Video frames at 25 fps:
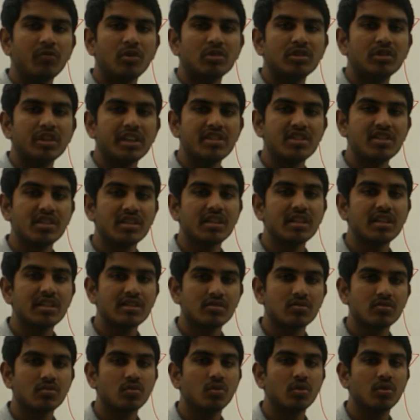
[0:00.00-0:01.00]
for the
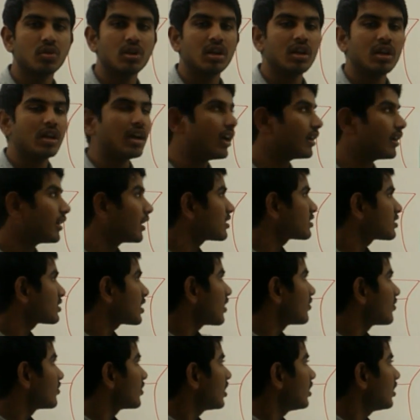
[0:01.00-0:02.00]
engineers to
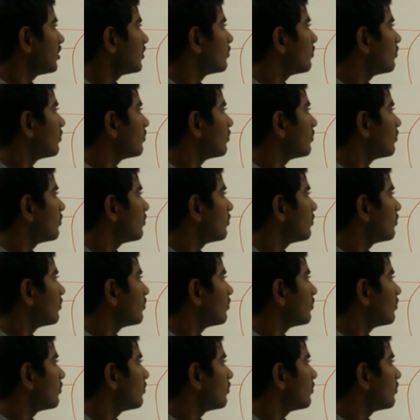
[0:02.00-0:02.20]
understand the